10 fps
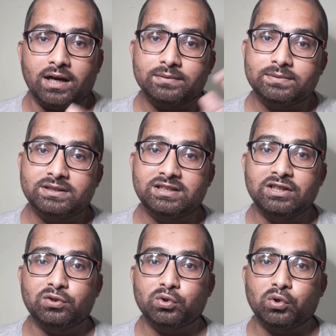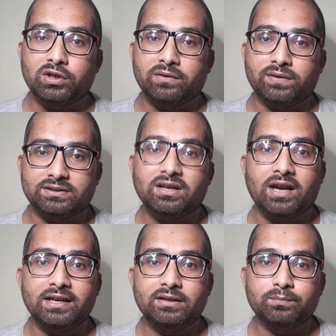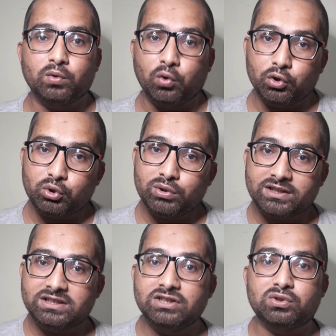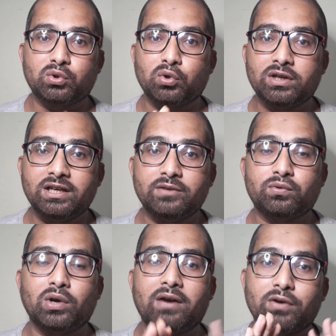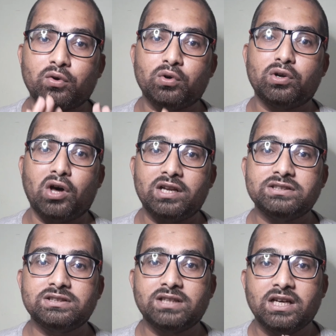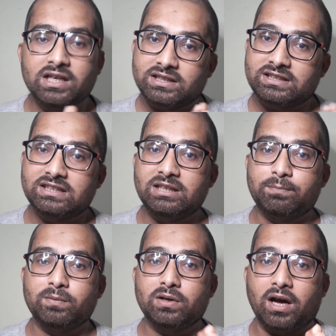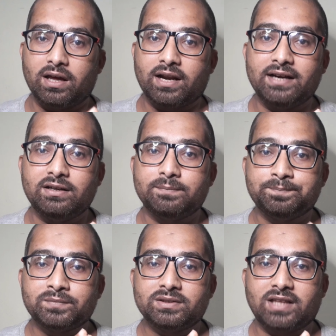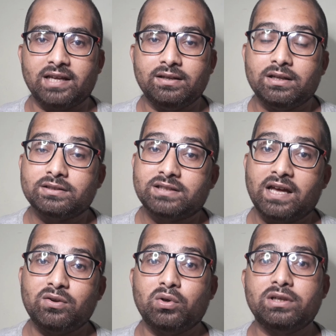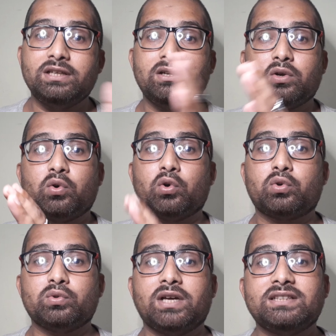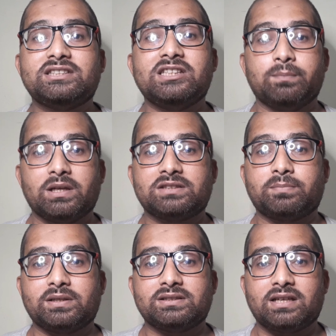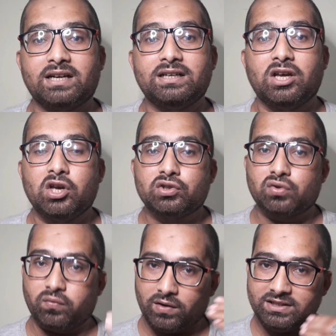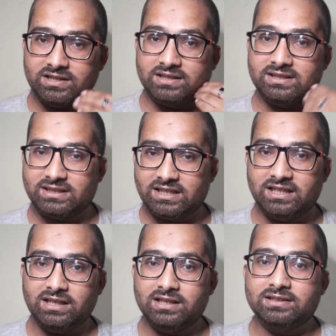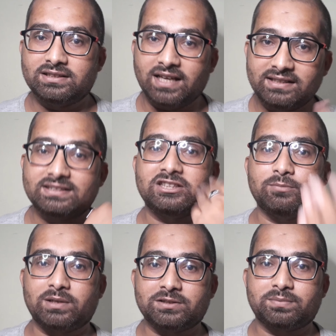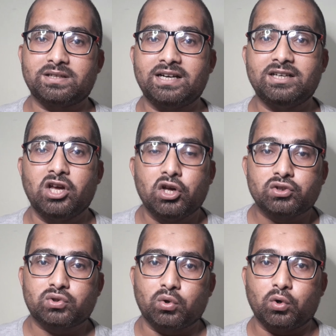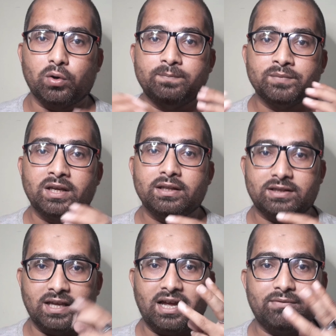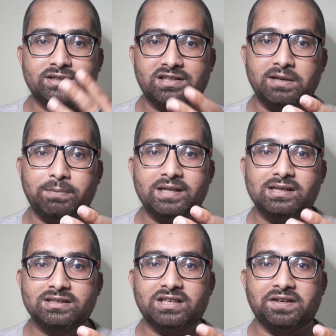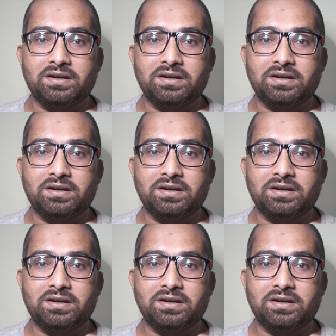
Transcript: C tutorial first, right? Go through the C tutorial. If you have a good knowledge in C, right, then only go to the C++, right? So first is C, then C++, right? So there have a 3 playlists here.